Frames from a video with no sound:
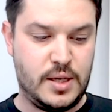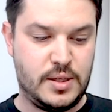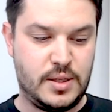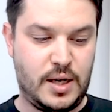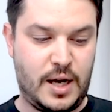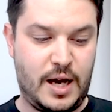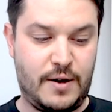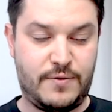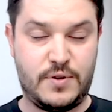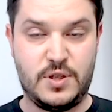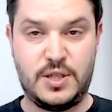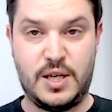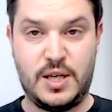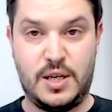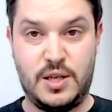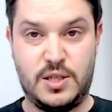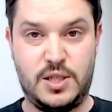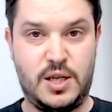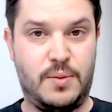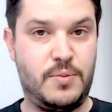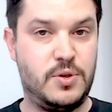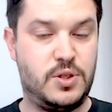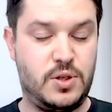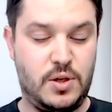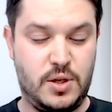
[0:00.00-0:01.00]
I have to say the
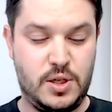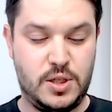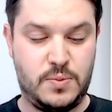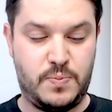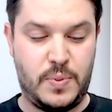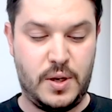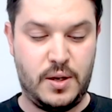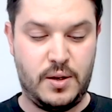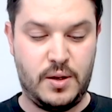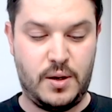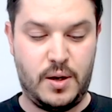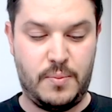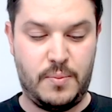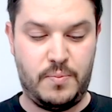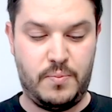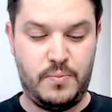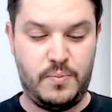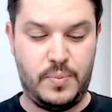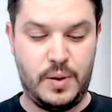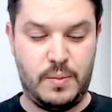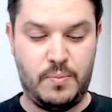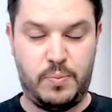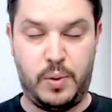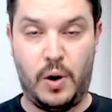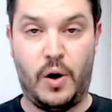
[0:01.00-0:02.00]
Summerton has been uh,
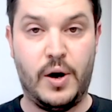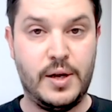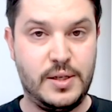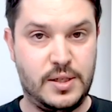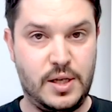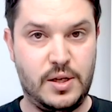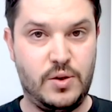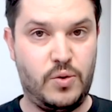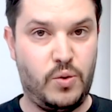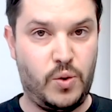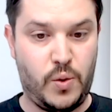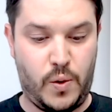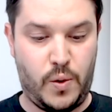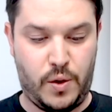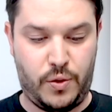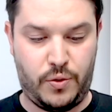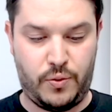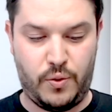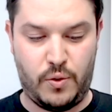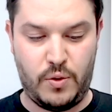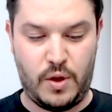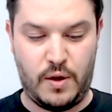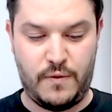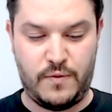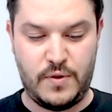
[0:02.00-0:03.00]
been blinding all the way through.
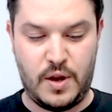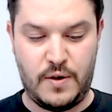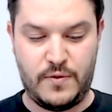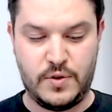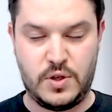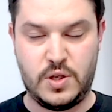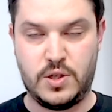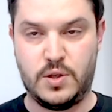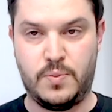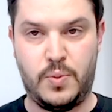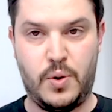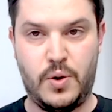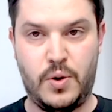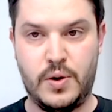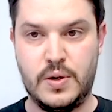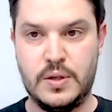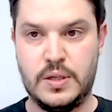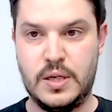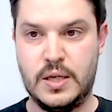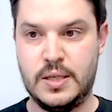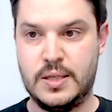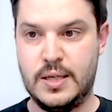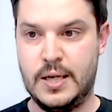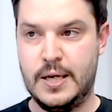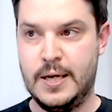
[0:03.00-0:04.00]
They've never disappointed.